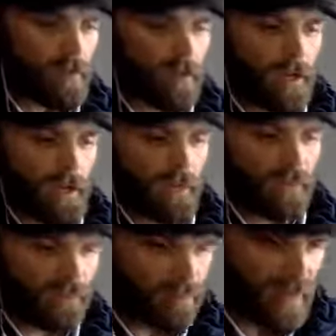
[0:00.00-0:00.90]
um,
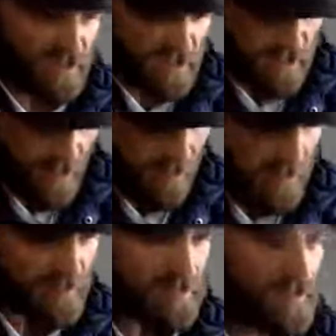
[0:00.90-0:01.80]
the racist
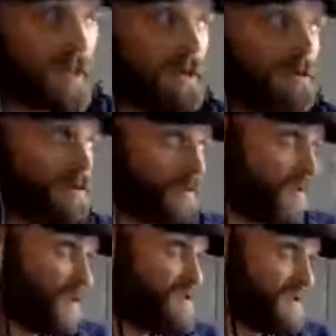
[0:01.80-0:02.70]
comment. Another
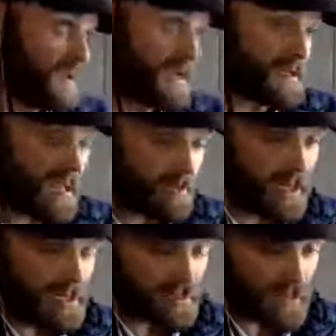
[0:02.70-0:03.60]
person then came in
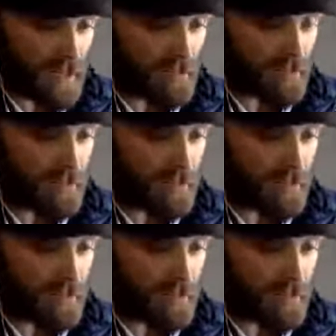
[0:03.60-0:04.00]
and said,